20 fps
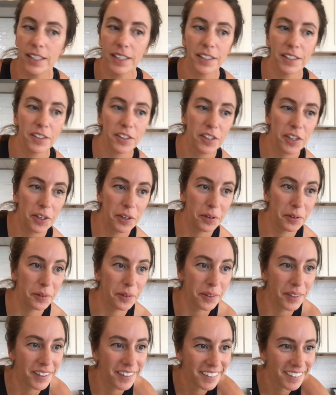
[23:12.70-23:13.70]

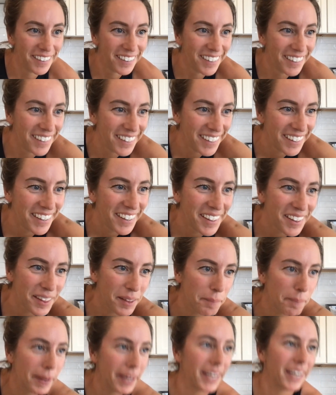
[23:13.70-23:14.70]
into
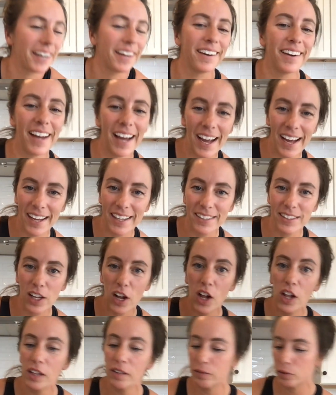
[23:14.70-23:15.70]
the pan as
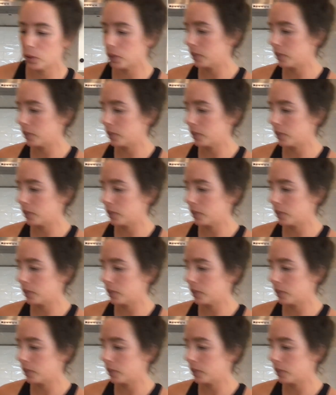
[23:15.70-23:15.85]
olive